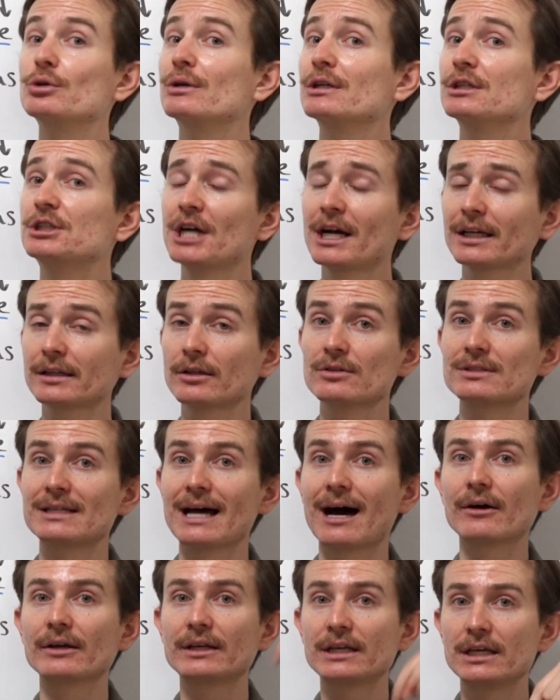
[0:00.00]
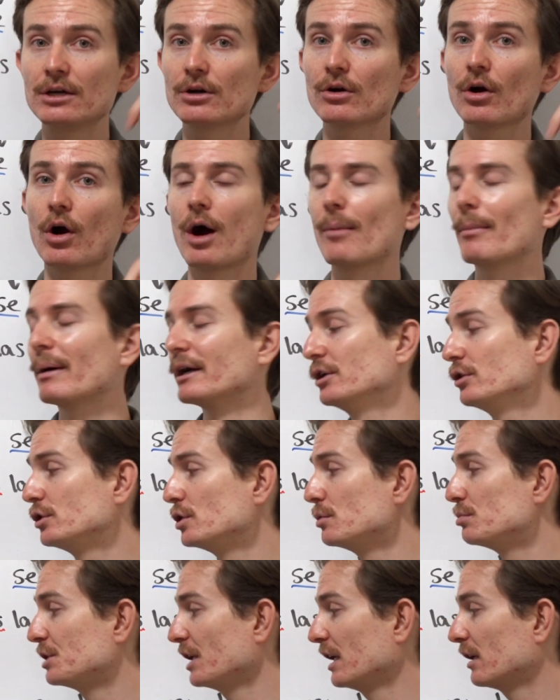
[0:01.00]
you can check those out here on my
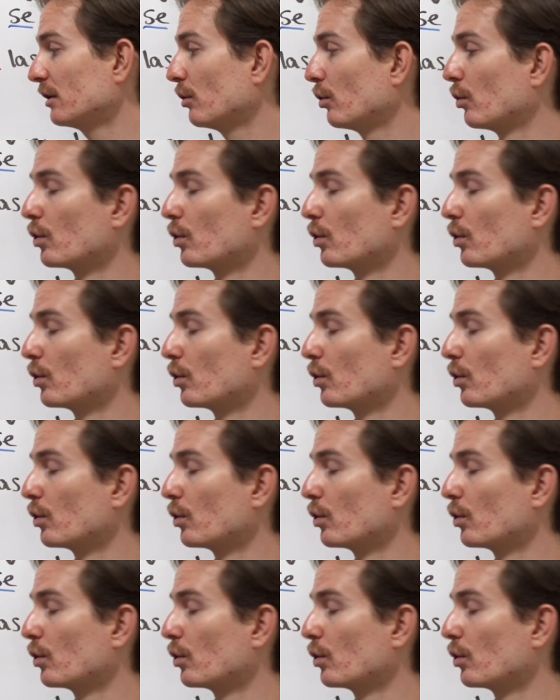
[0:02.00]
YouTube channel